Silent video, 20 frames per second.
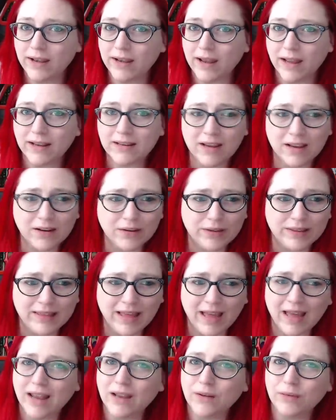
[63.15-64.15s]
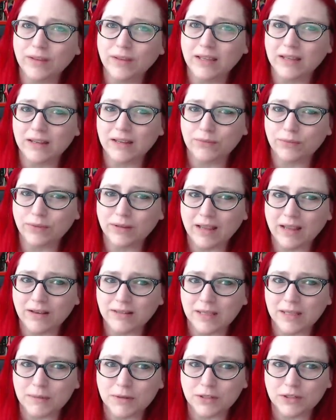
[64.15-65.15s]
And not only that, I don't think it really
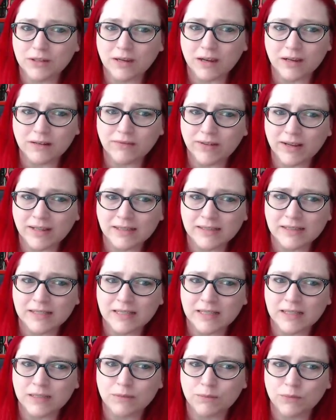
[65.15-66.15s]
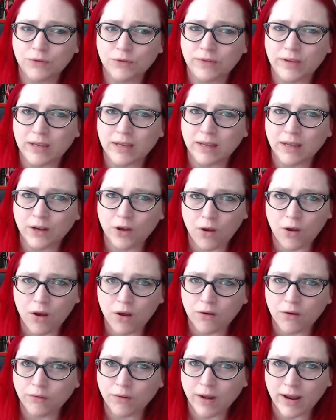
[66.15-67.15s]
has that much gun violence in this movie at
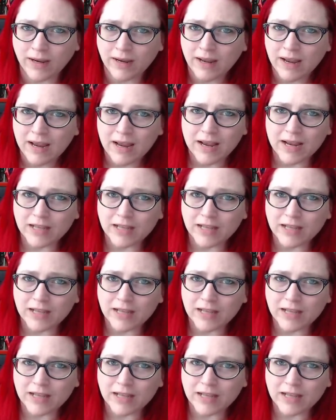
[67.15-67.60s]
all, right?